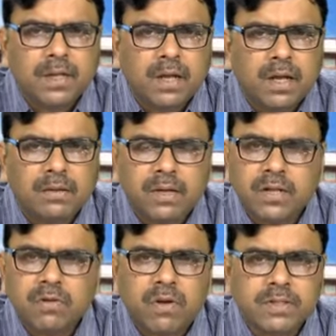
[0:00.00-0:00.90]
uh,
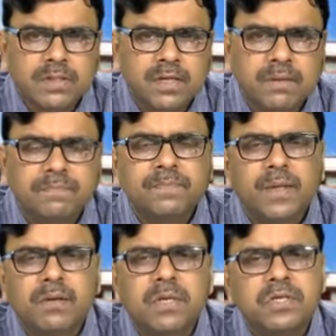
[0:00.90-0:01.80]
across the
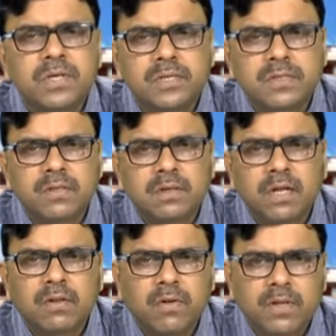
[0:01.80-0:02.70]
regions,
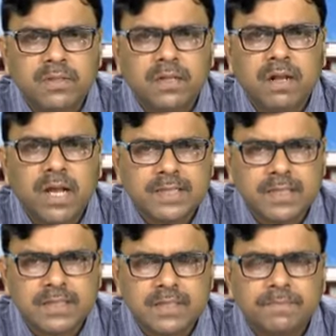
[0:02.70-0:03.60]
across the
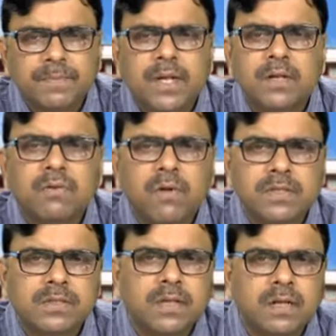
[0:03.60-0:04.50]
classes,
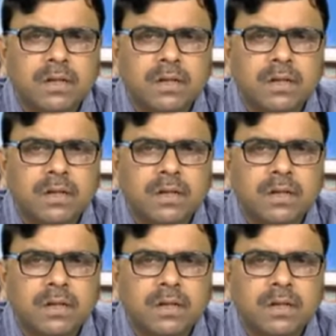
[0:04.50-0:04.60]
across the